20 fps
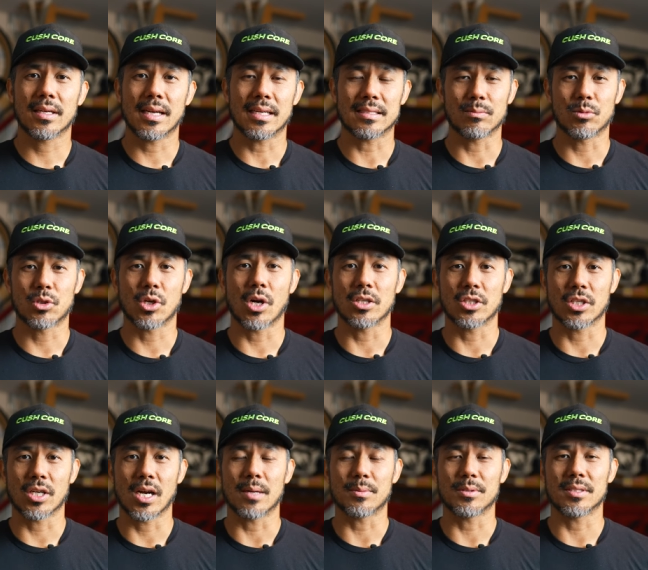Got some
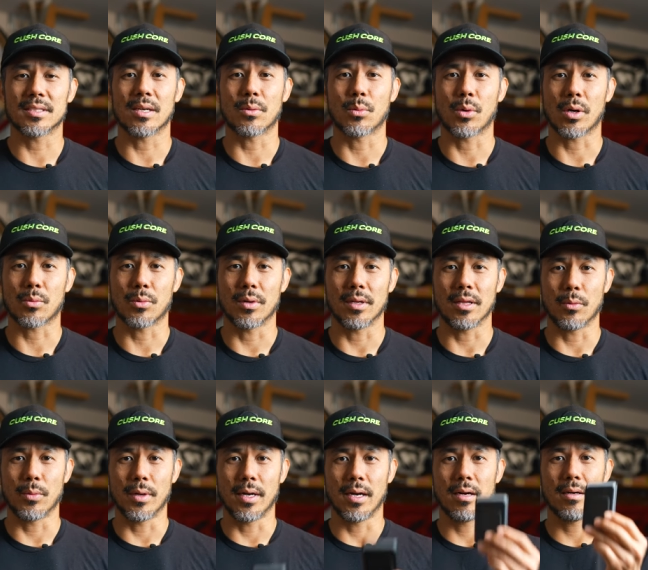charging options that work really
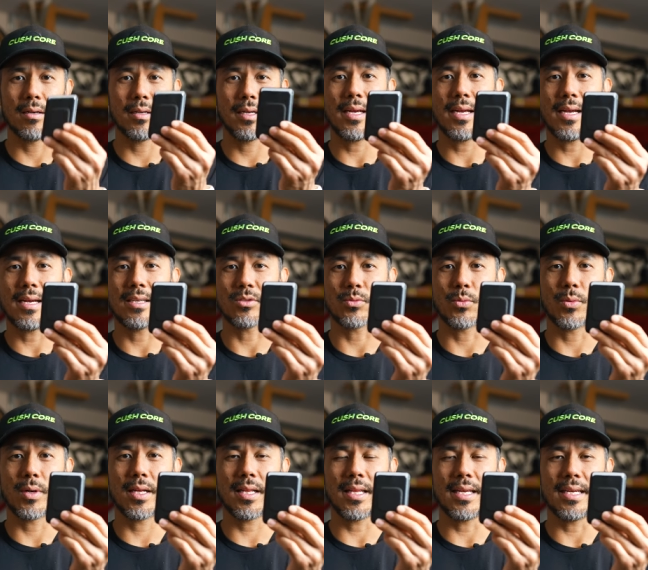well, as
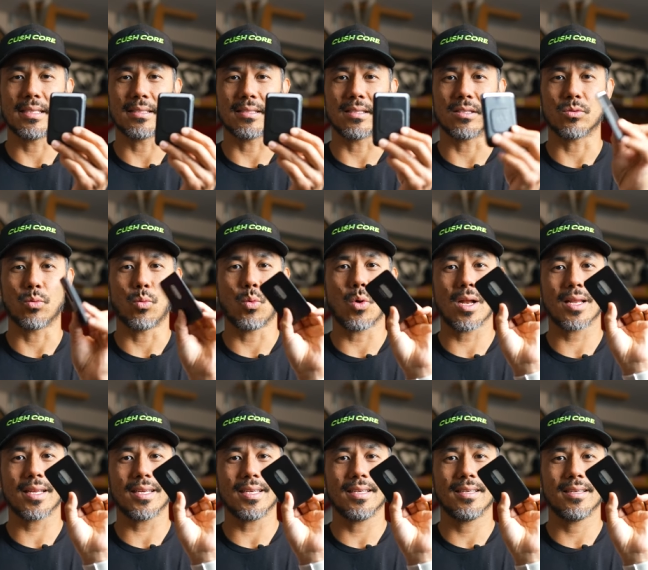well as this
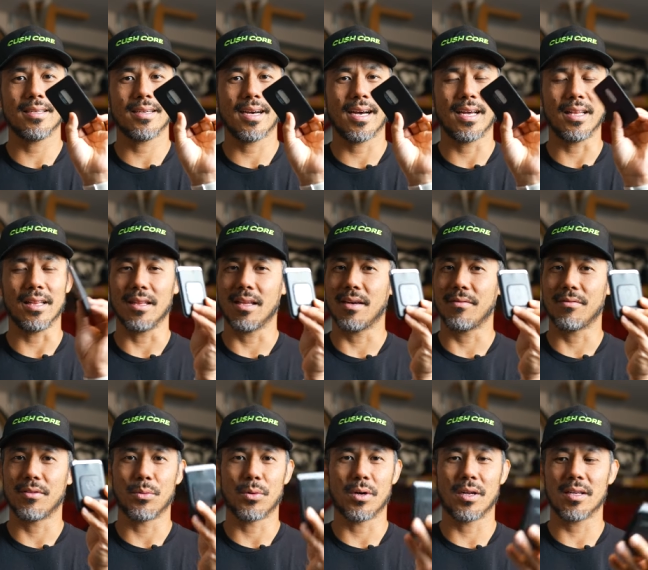wallet. I
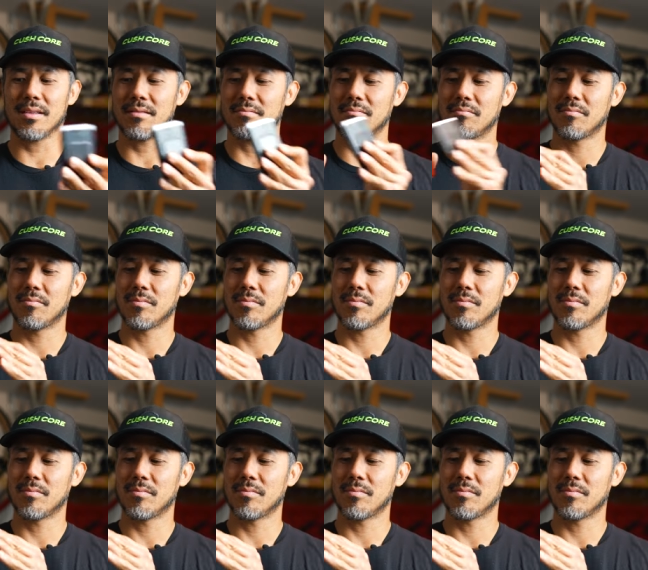love the wallet.